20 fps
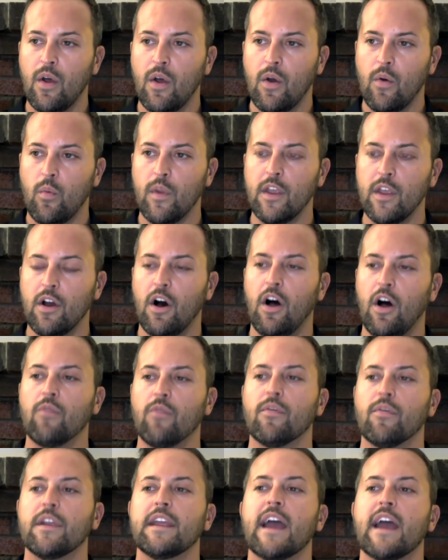we all
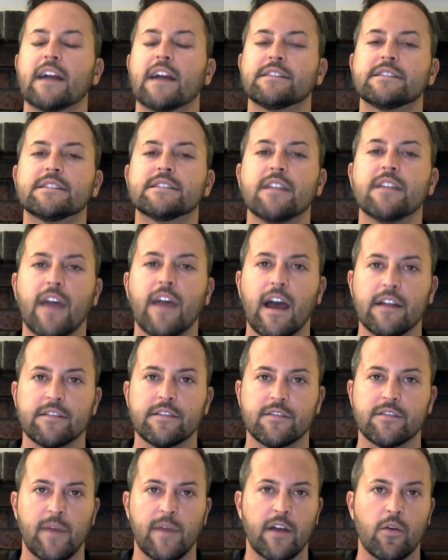react to that,
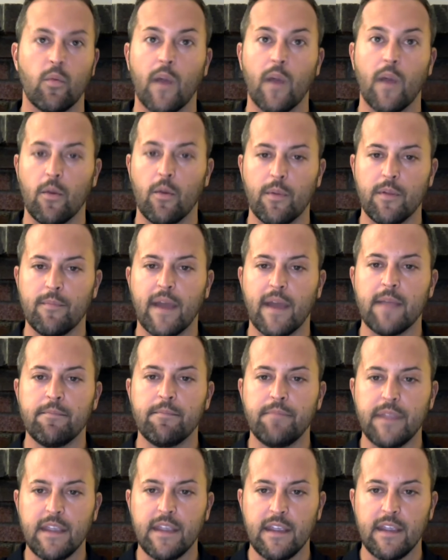no matter where we might
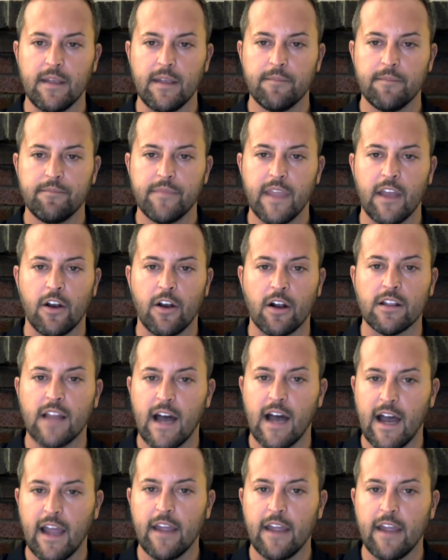be in our
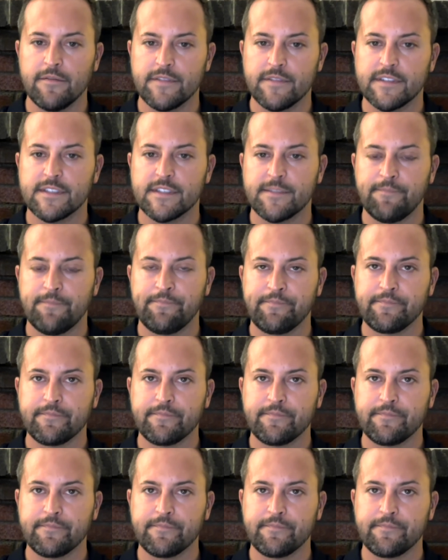lives.